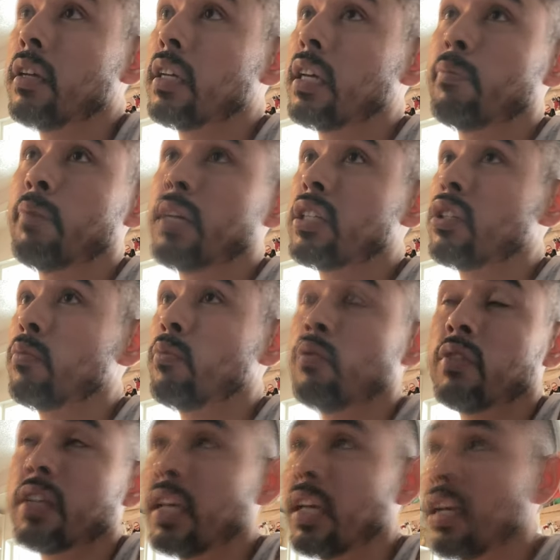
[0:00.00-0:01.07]
get back to the
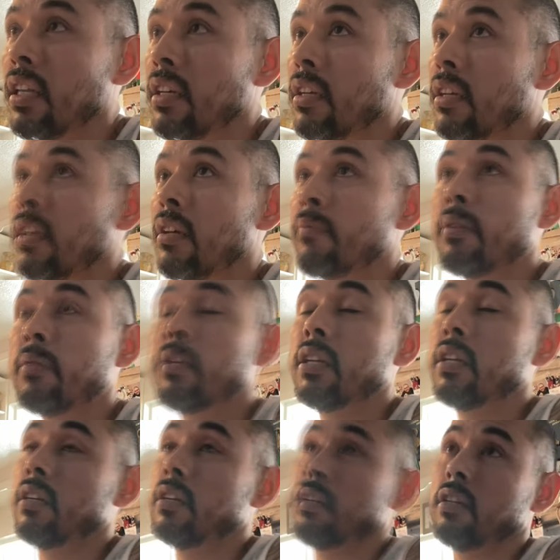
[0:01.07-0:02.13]
move again, maybe
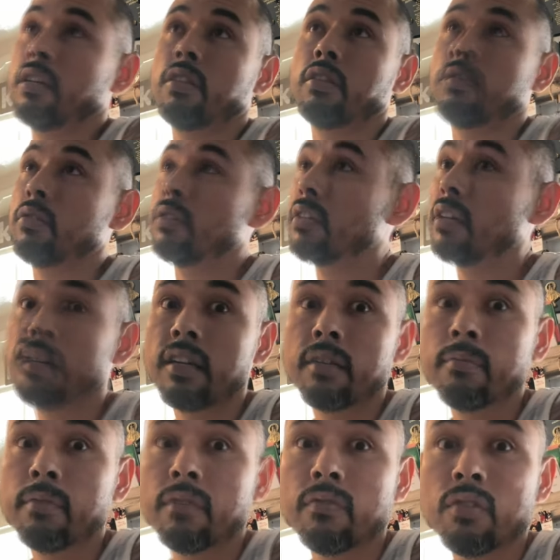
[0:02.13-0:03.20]
hit it a third
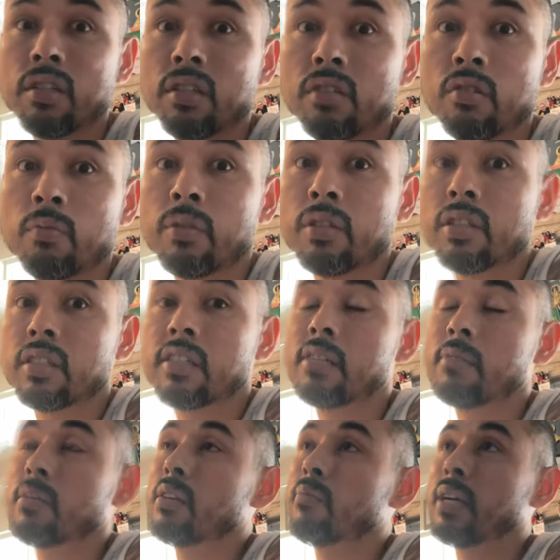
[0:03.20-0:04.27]
time if you need to, but you just
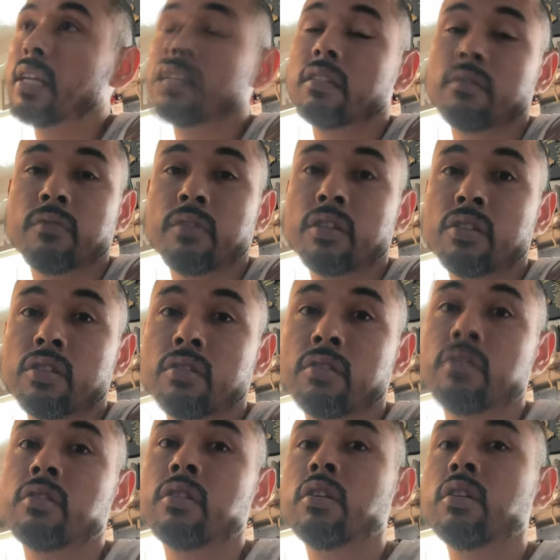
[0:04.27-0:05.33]
keep getting back to the
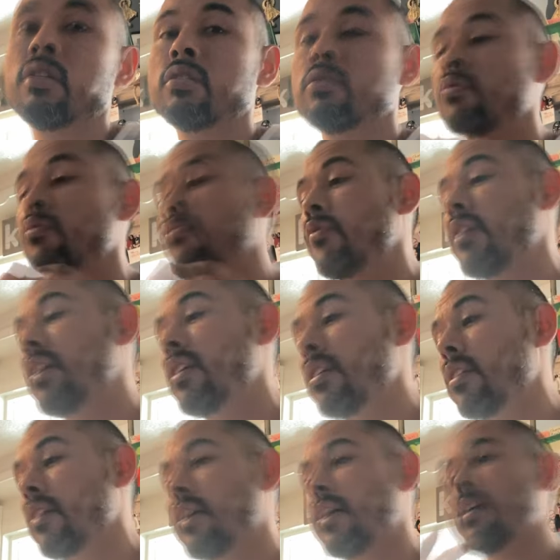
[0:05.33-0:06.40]
finisher till
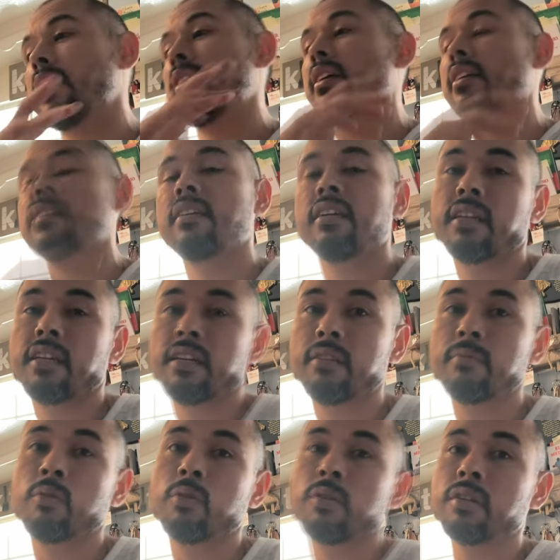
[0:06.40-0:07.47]
finally the guy can't take it
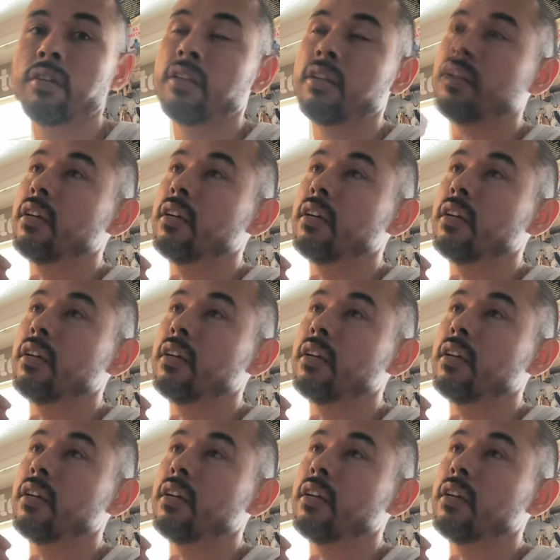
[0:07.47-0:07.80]
anymore.